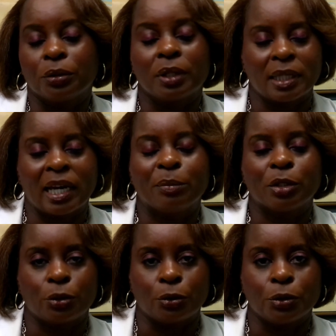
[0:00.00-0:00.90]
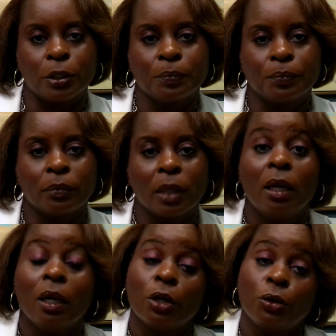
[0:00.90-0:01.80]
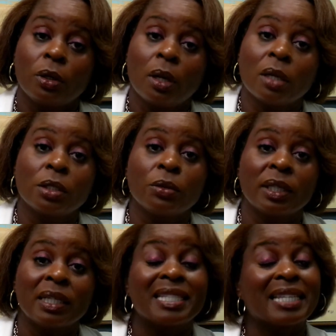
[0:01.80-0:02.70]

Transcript: or at the time of surgery. You can also get